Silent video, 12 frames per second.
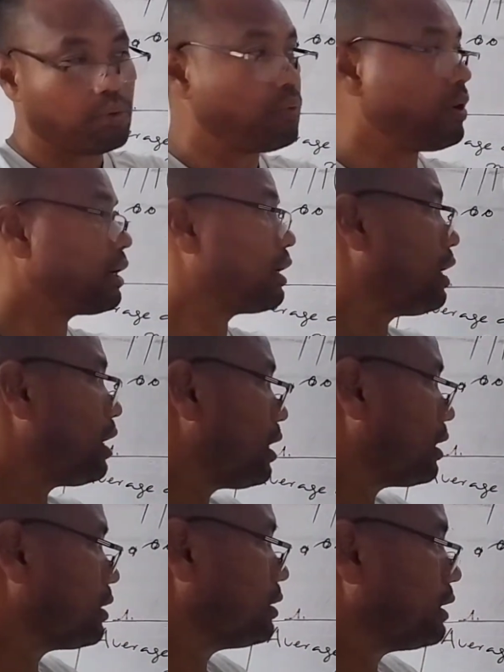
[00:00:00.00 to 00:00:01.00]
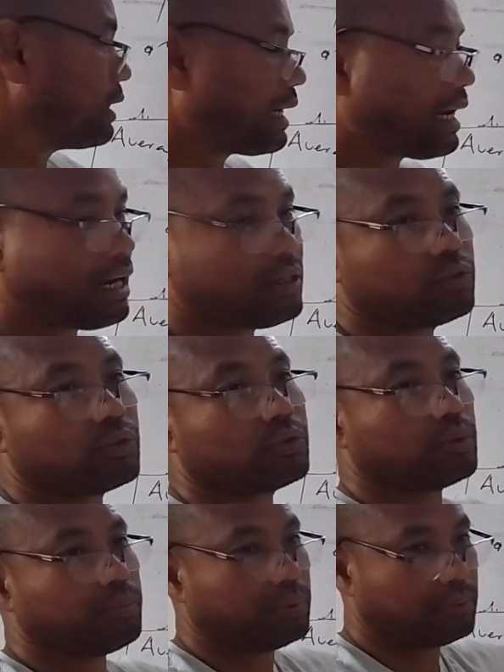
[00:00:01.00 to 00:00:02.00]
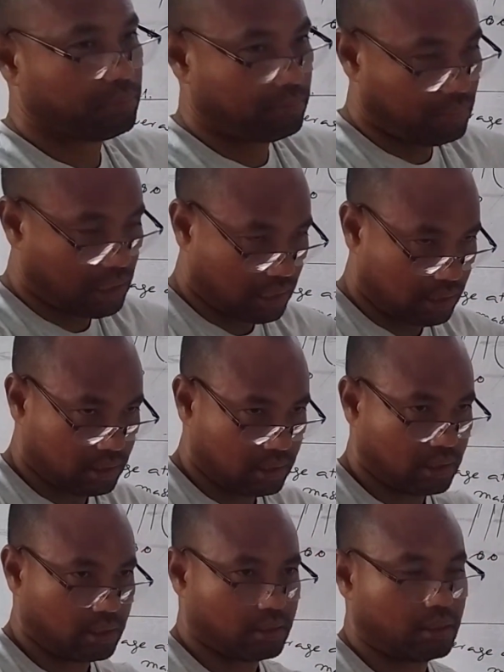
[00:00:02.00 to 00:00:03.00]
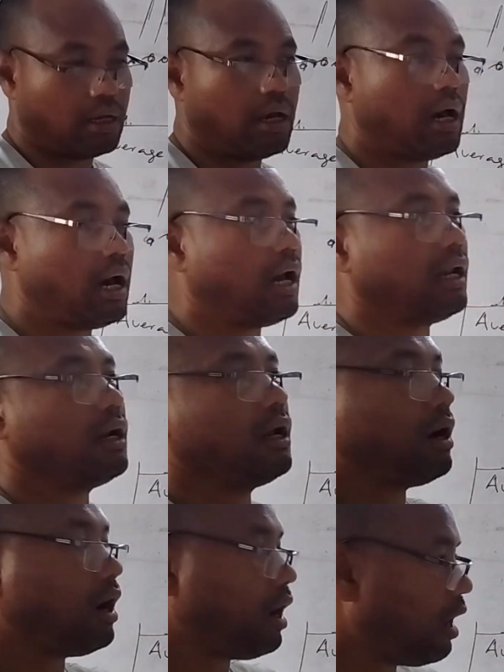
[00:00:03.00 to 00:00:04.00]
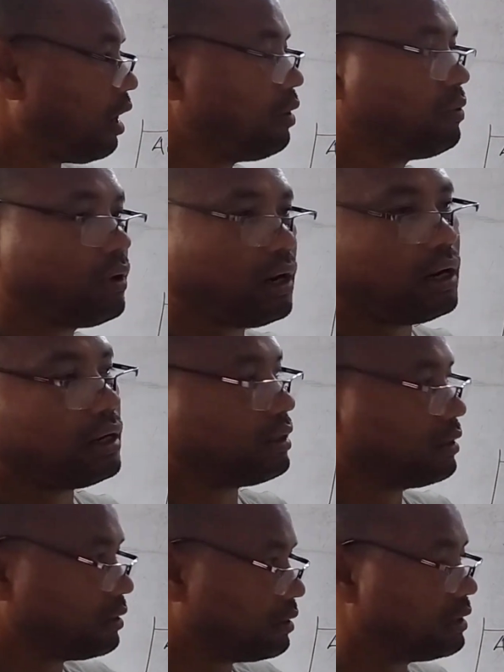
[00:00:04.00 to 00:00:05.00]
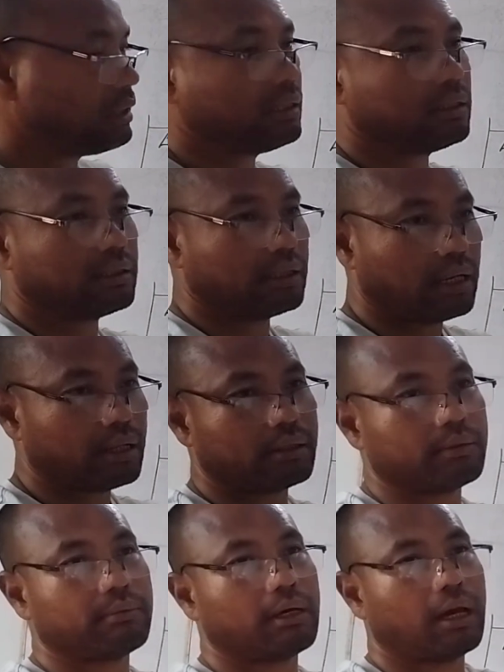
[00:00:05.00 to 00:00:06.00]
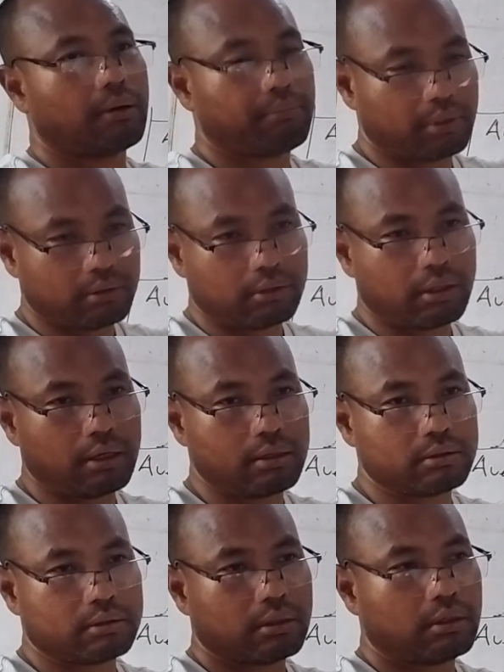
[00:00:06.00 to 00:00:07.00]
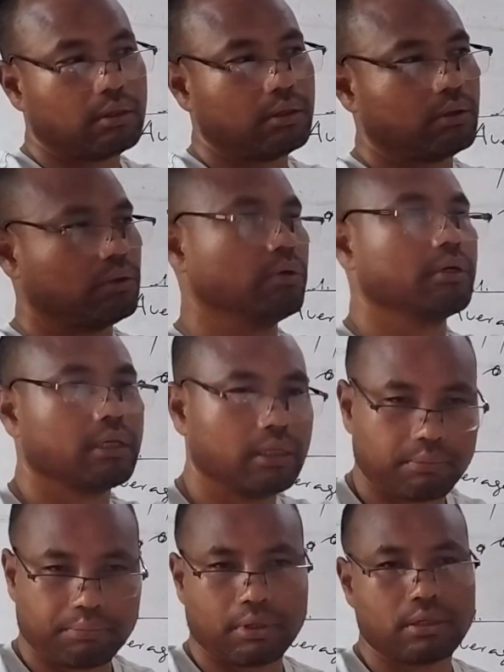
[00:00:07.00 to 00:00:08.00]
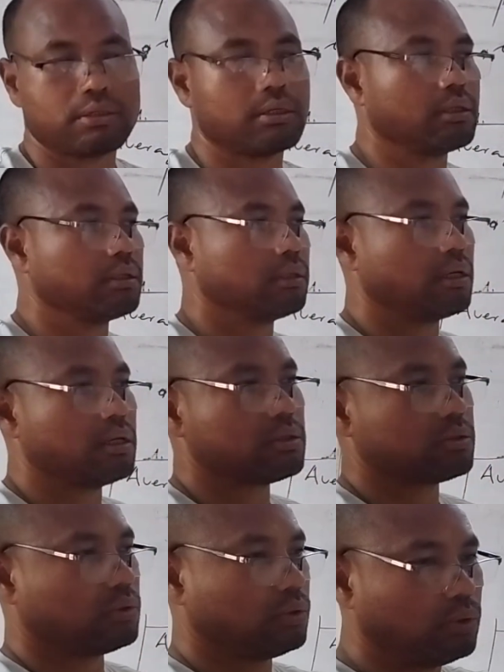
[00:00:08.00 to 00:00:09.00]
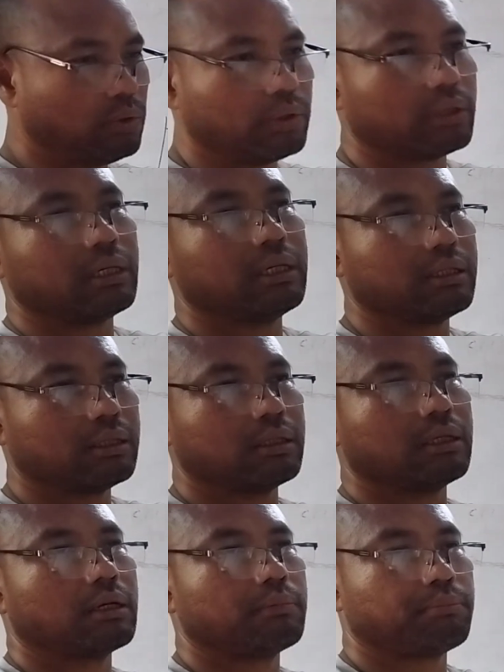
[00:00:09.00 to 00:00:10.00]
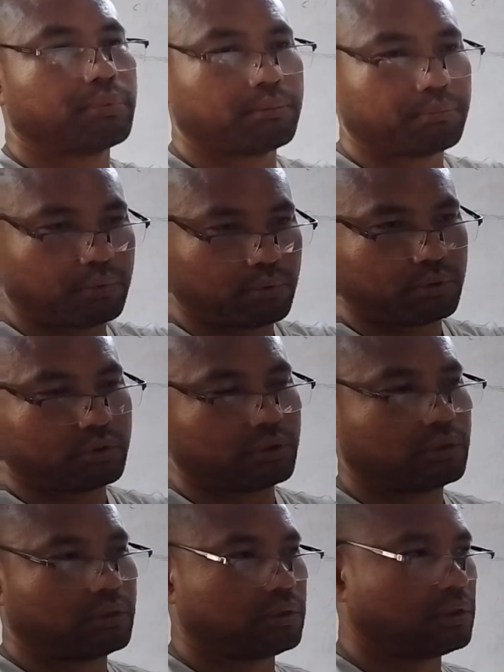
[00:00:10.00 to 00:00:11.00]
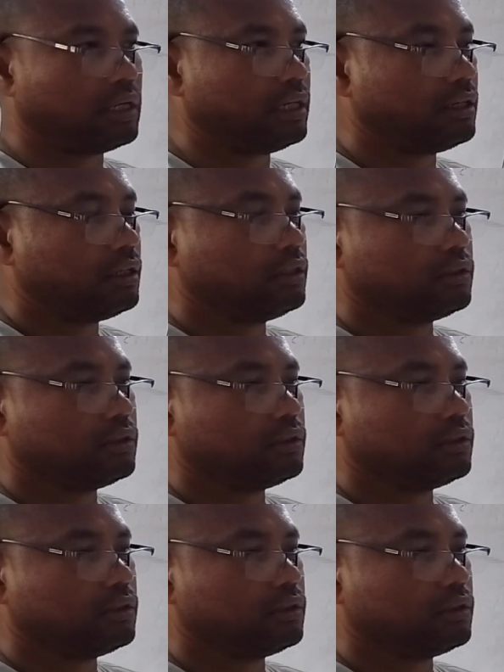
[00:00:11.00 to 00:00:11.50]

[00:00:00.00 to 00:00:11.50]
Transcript: What are their isotopic masses and how are their relative abundance, or in percentage or in their proportion, right?